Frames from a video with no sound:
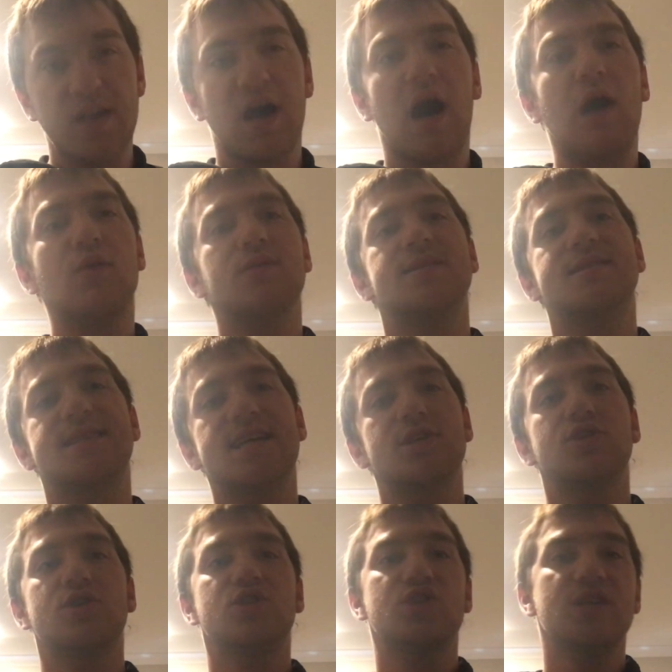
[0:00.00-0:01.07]
and I would say, you
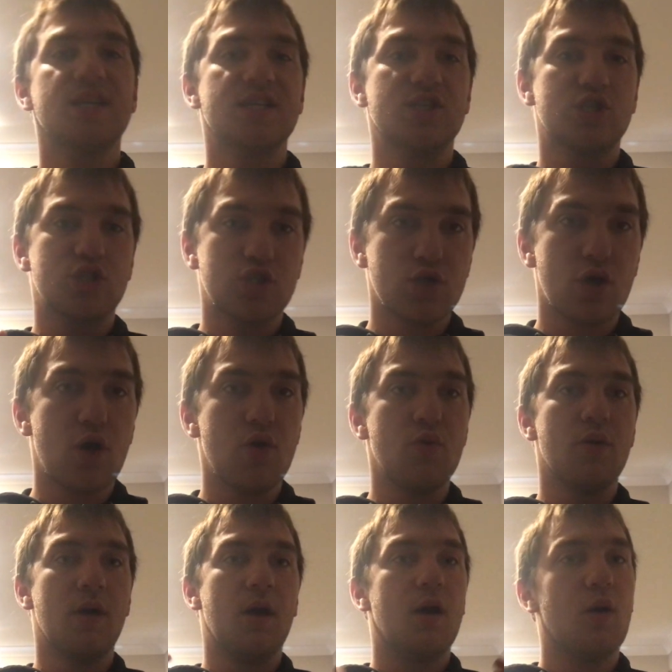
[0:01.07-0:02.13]
know, she is so
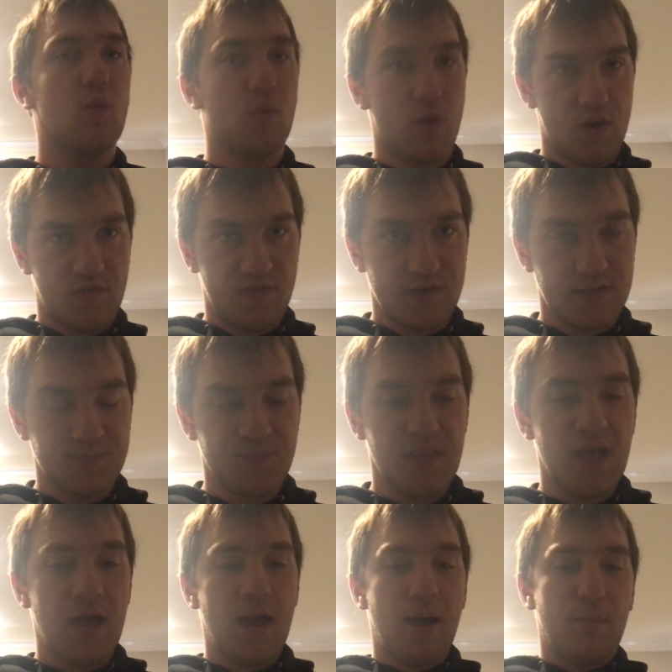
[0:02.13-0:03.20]
worth it.
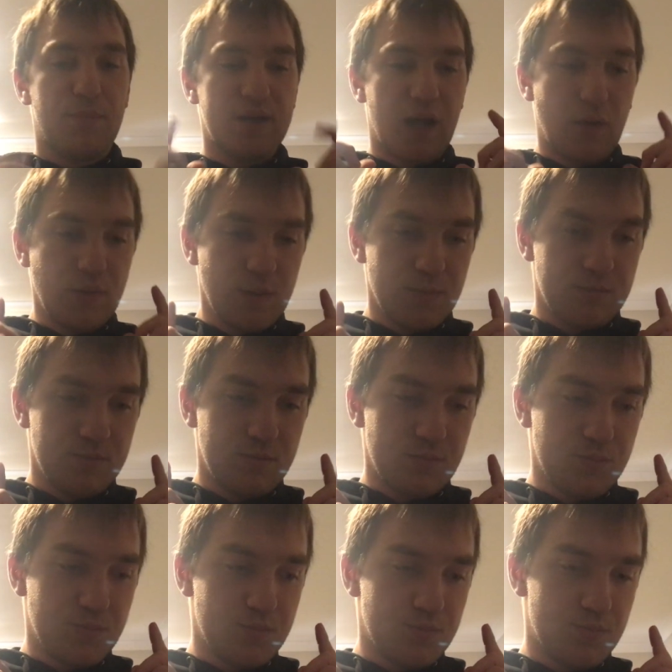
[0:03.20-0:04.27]
But I want to,
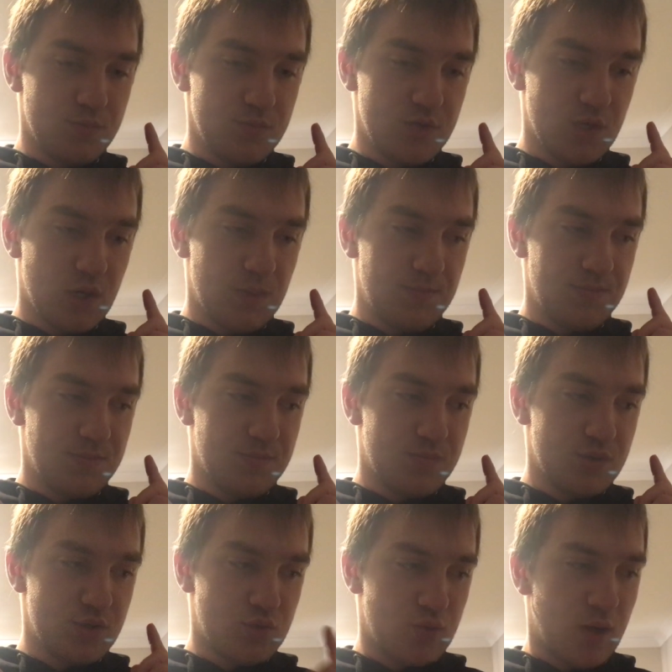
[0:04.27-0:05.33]
you know,
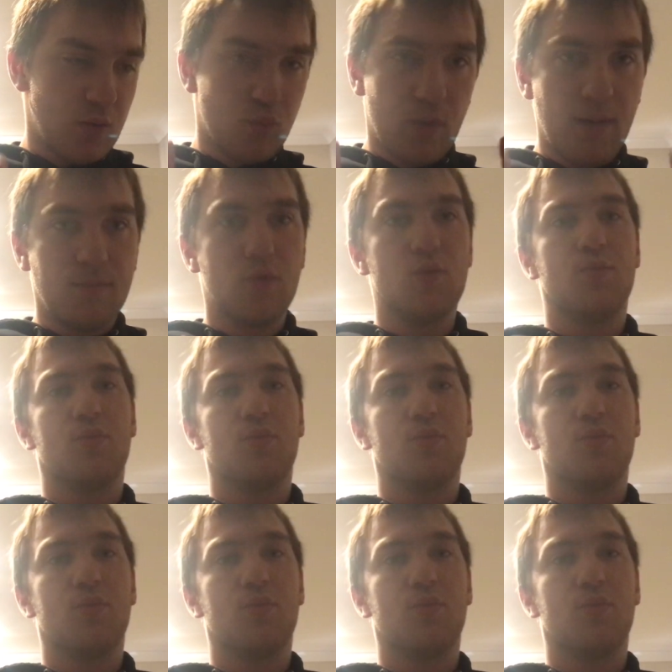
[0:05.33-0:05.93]
portray one more